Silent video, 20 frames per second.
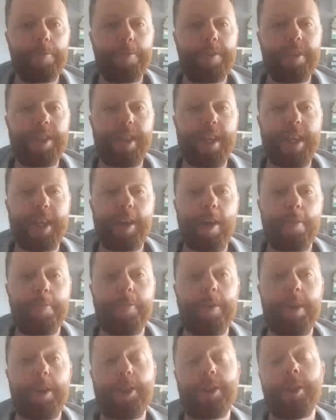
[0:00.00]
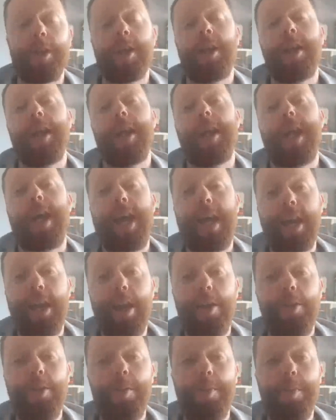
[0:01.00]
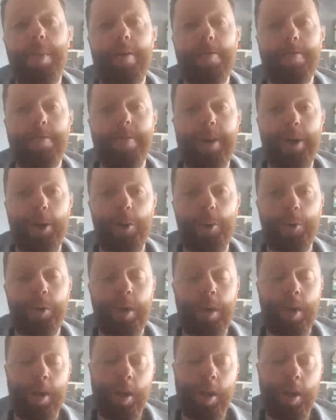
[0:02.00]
for City coverage in the midfield.